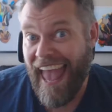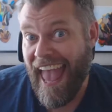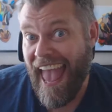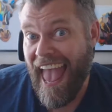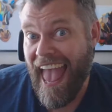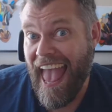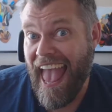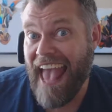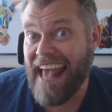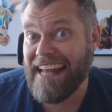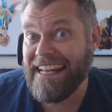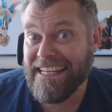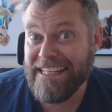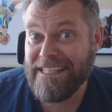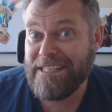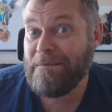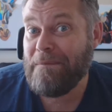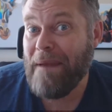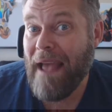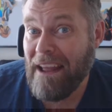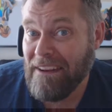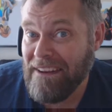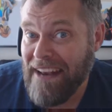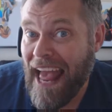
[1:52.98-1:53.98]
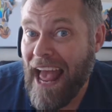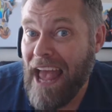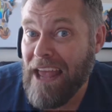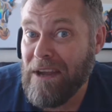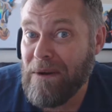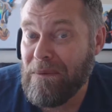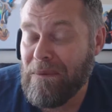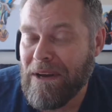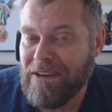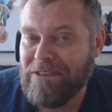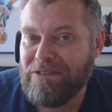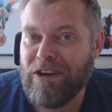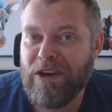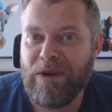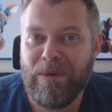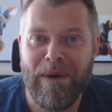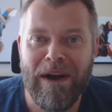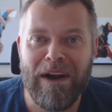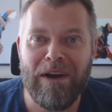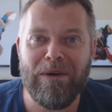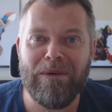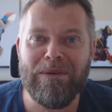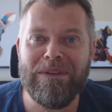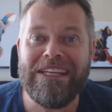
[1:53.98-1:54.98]
And it's about now you're wondering
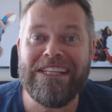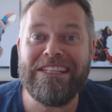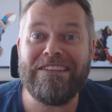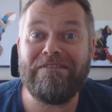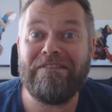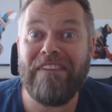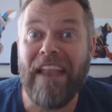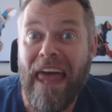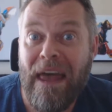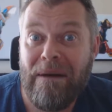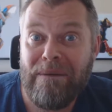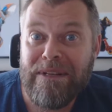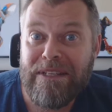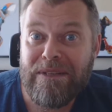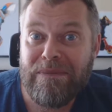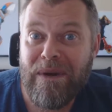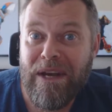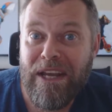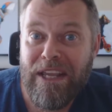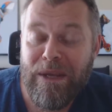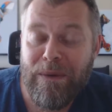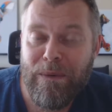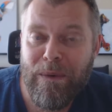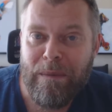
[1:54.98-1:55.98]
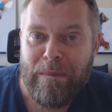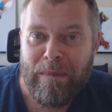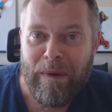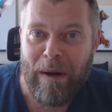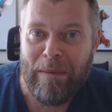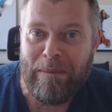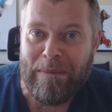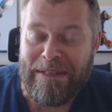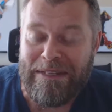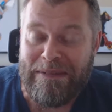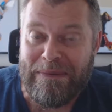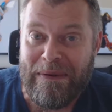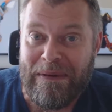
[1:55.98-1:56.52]
where all these flowers were you were promised.